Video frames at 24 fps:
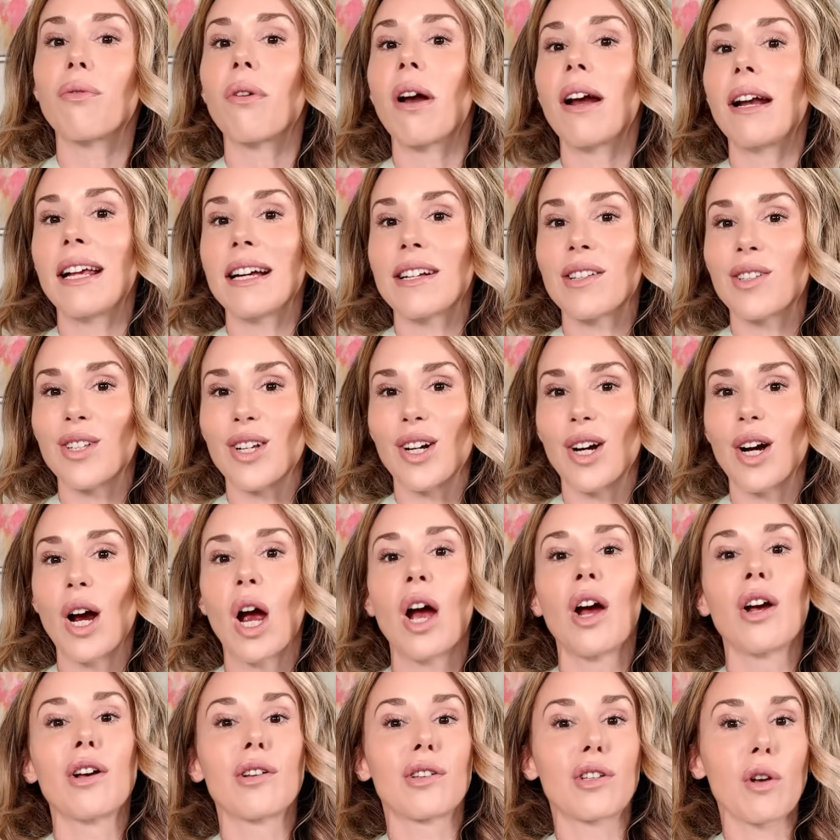right answer.
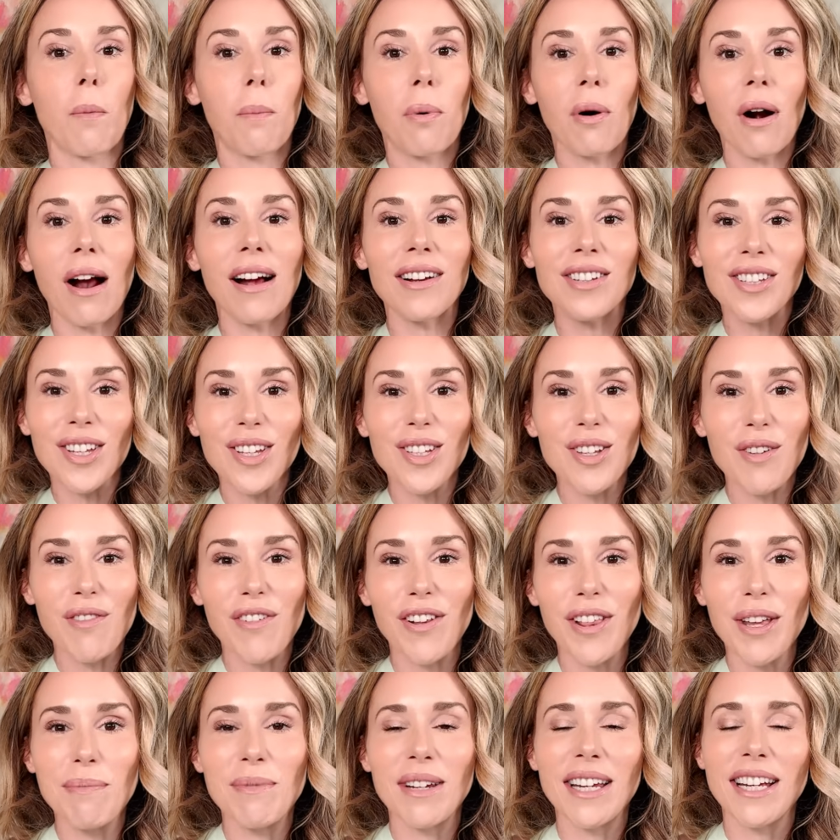So process of
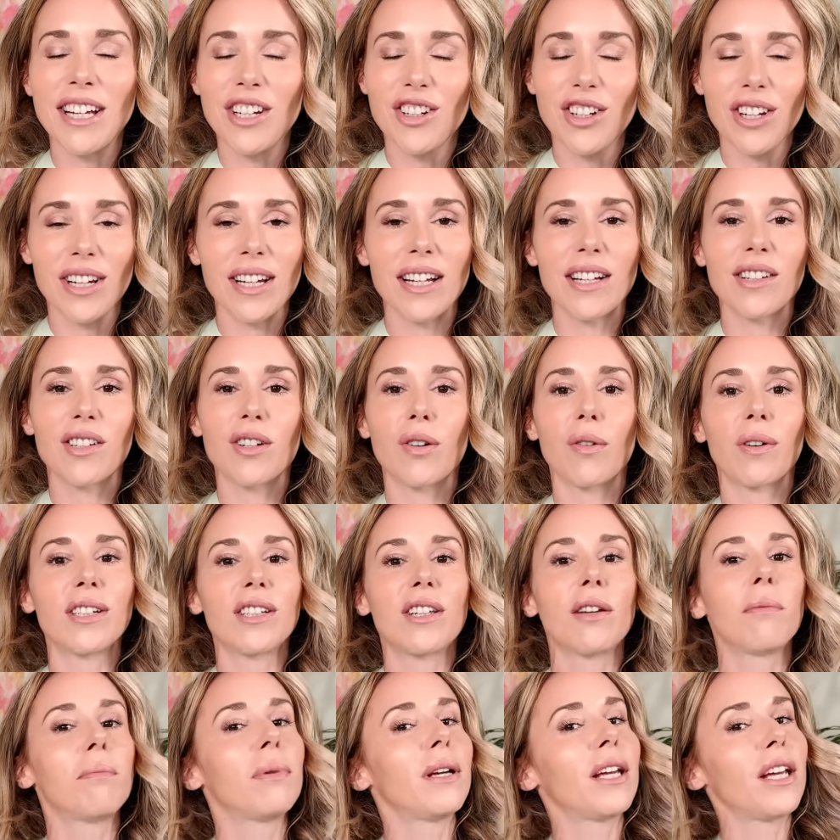elimination is going
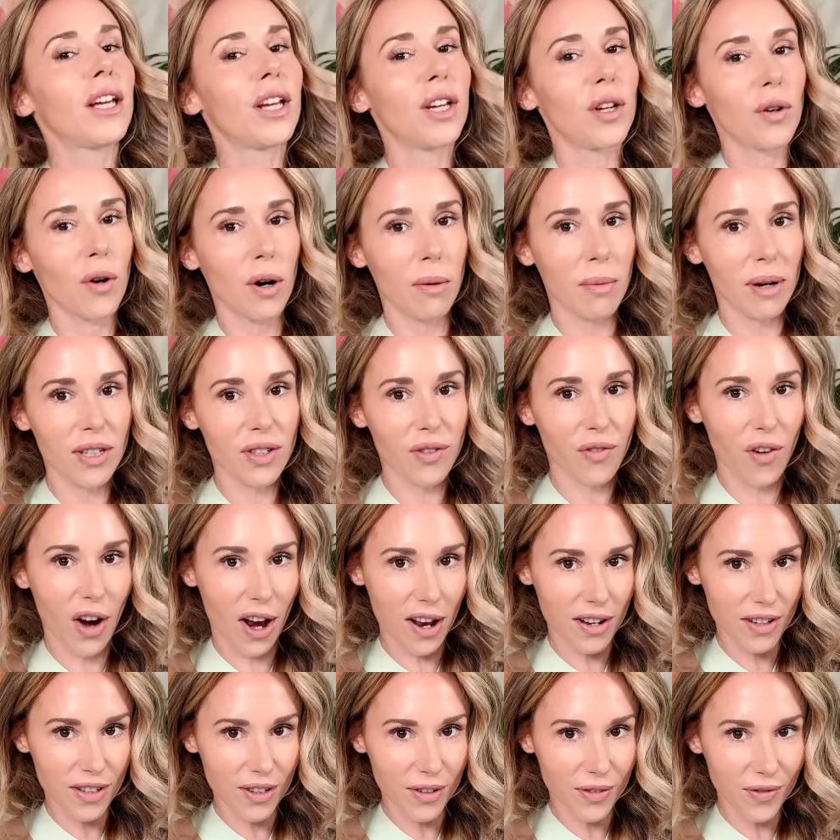to be your best friend.